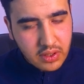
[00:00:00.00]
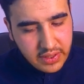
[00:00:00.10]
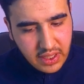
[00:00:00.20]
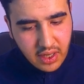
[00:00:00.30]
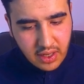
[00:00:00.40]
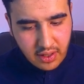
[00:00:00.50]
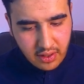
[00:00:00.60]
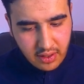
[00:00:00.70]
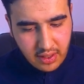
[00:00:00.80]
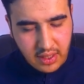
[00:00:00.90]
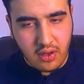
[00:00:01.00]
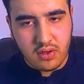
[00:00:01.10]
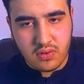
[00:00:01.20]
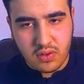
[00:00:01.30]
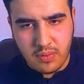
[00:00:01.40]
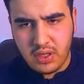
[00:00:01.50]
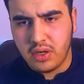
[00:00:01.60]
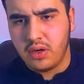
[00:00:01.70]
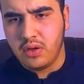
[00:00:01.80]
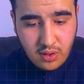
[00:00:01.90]
DR and also the
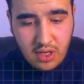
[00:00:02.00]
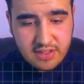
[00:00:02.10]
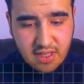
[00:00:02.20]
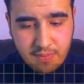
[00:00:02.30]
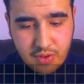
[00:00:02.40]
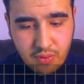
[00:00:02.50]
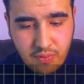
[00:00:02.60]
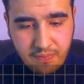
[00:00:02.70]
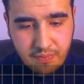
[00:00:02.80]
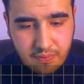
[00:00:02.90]
BDR. So let's come to